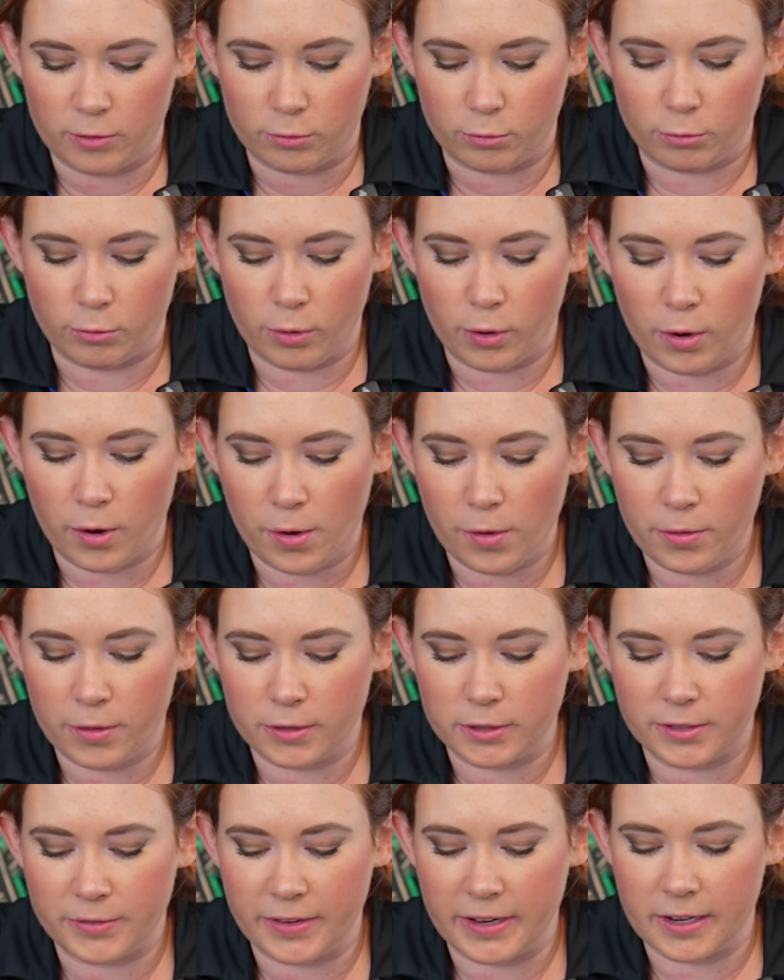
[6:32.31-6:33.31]
Roll
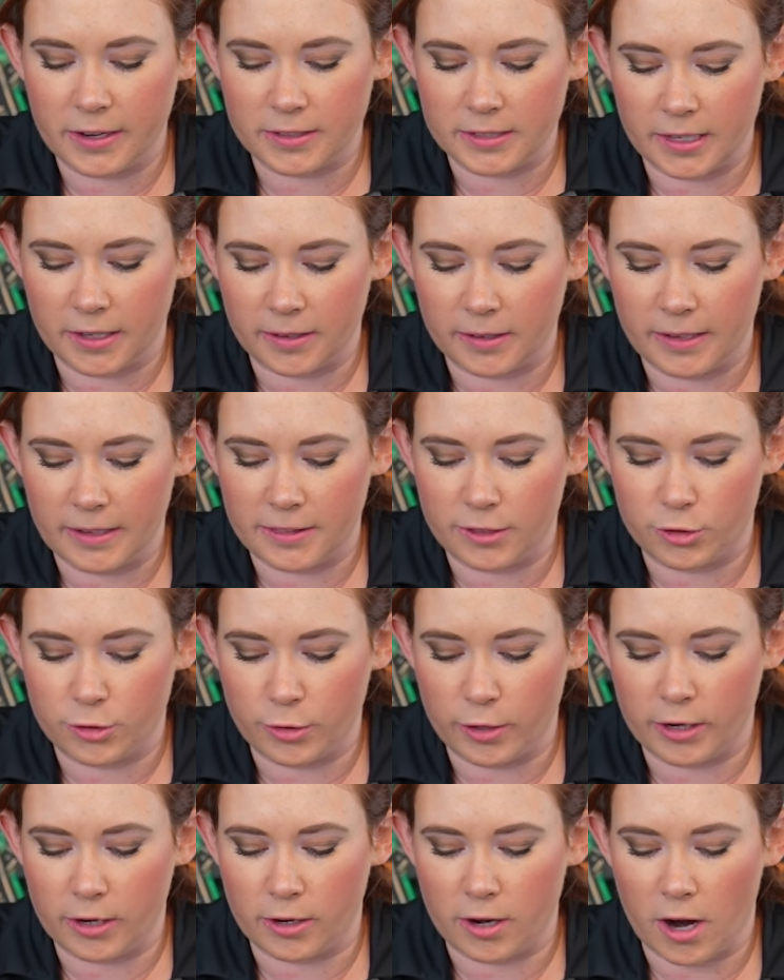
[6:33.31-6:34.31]
those fingers underneath the
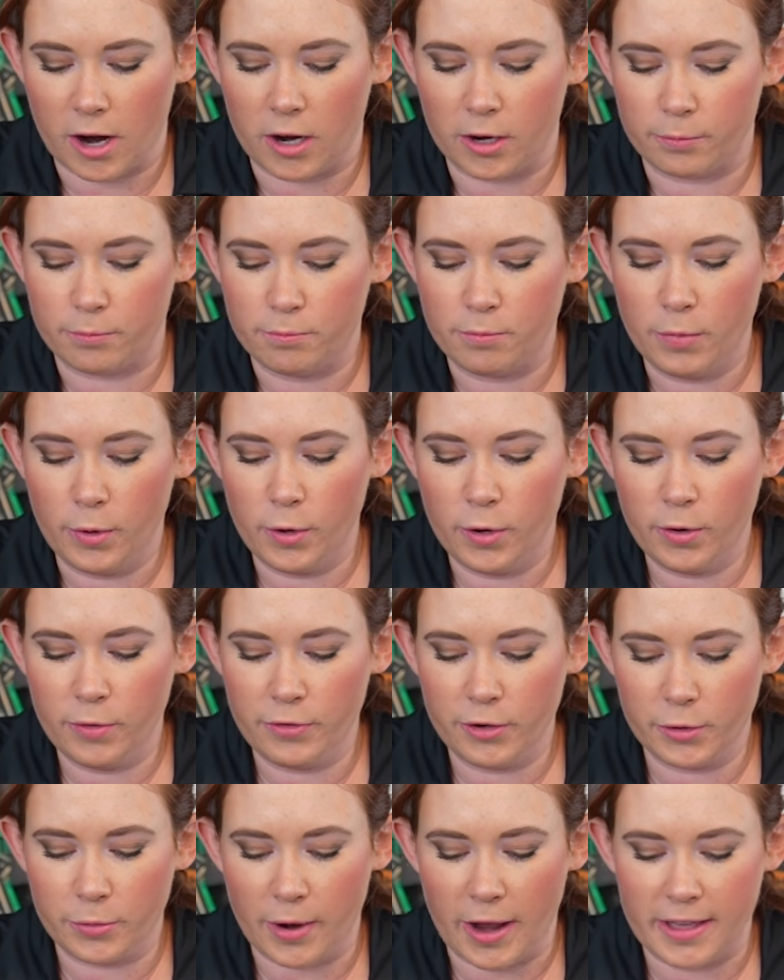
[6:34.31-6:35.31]
trigger guard, move
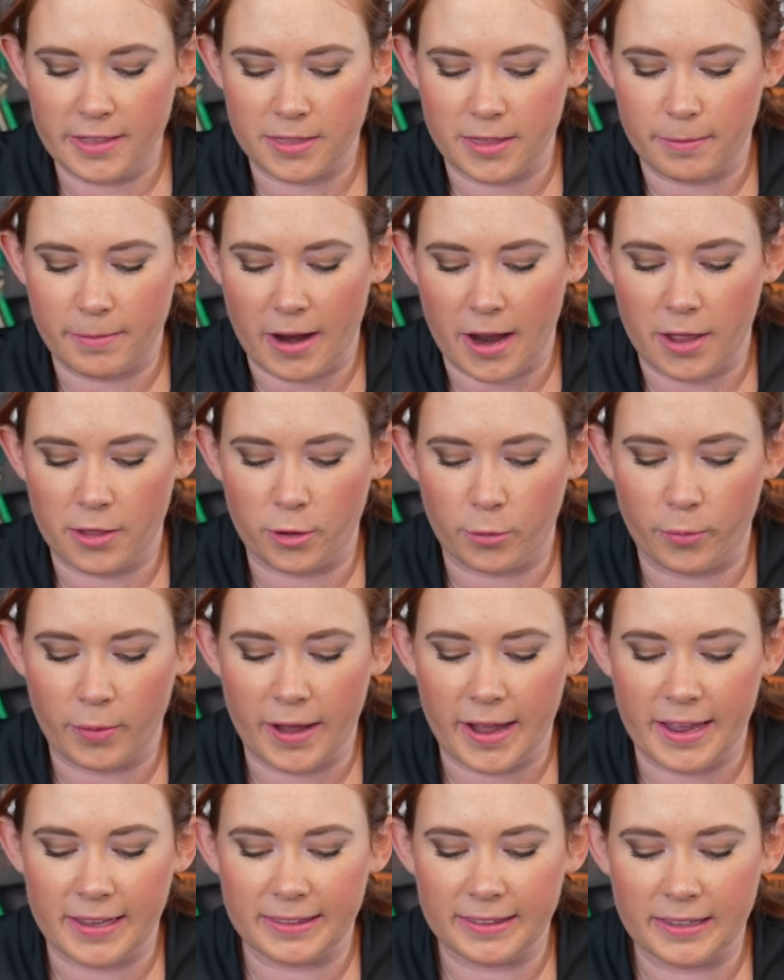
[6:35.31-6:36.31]
your right thumb out of the
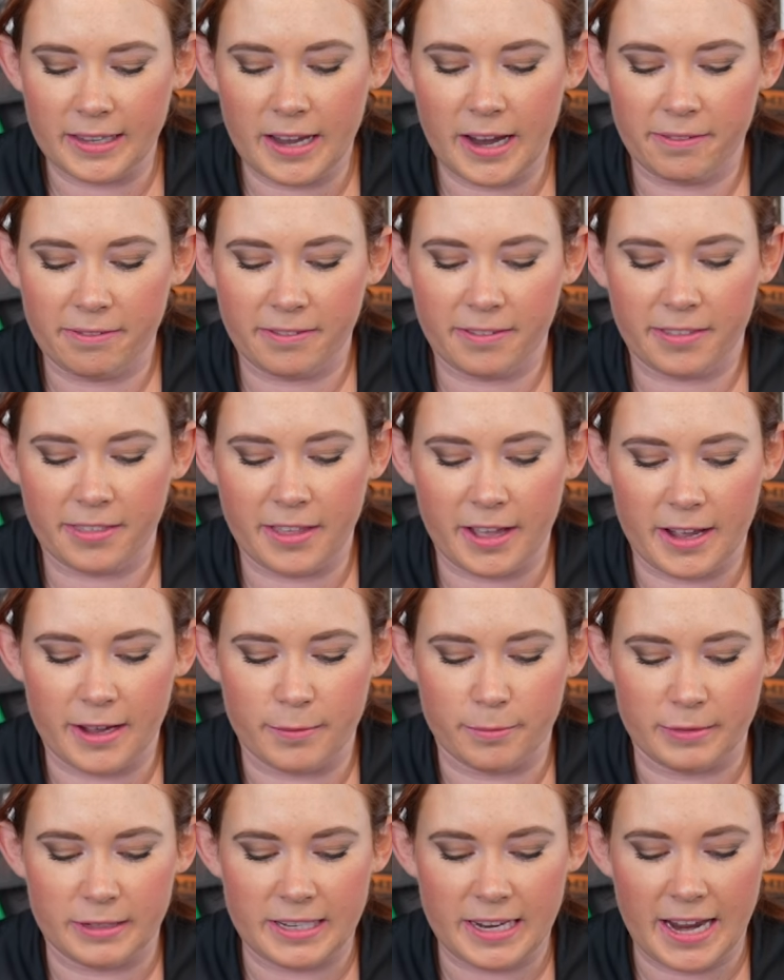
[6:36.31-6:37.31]
way, left
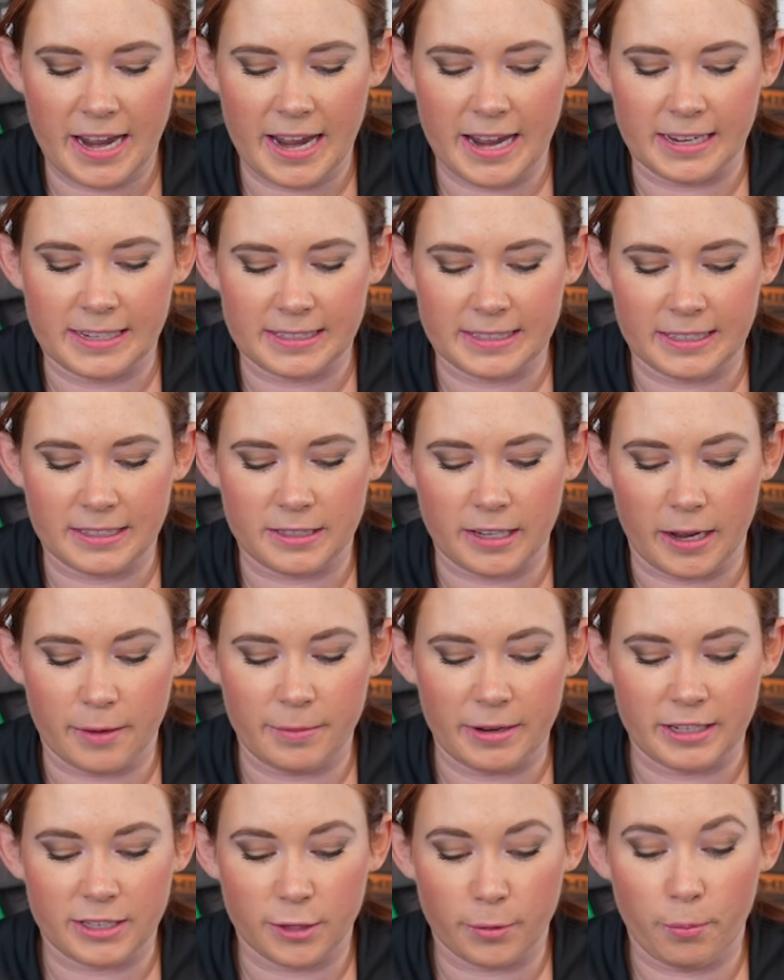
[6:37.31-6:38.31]
thumb takes its,
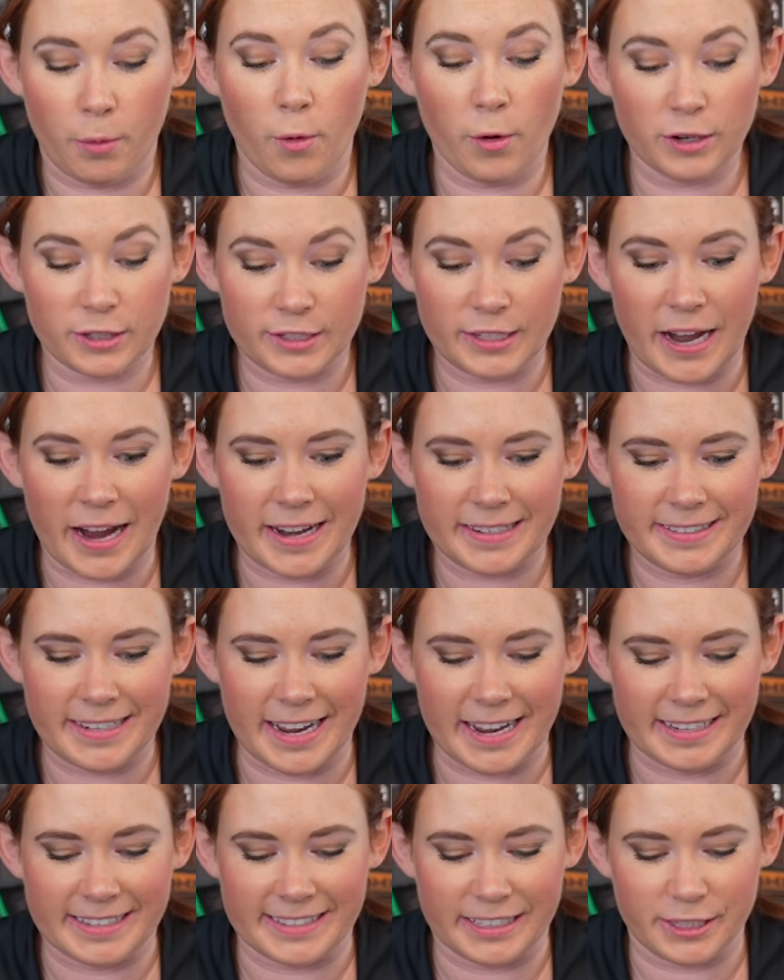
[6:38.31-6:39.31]
support side
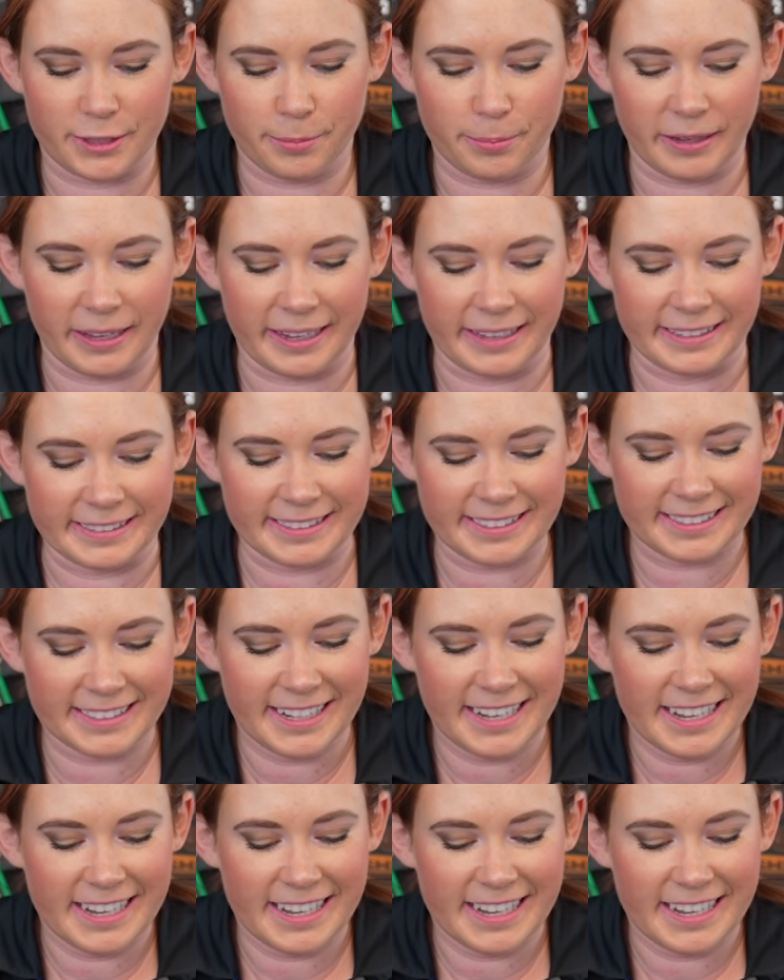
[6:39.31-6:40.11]
takes its place.